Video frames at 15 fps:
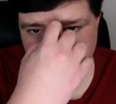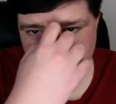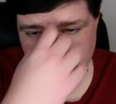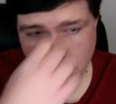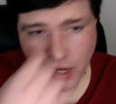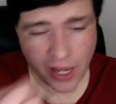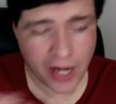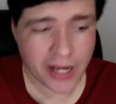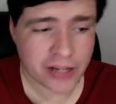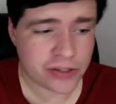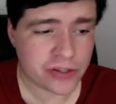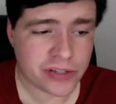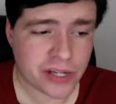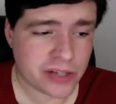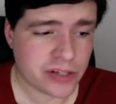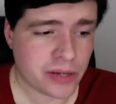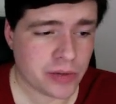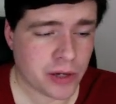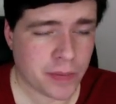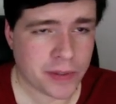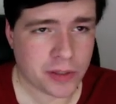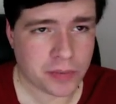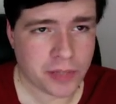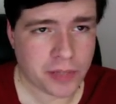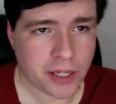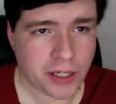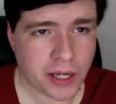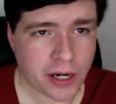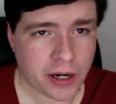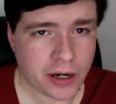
and I guess you could say the same thing about the Blade Liger,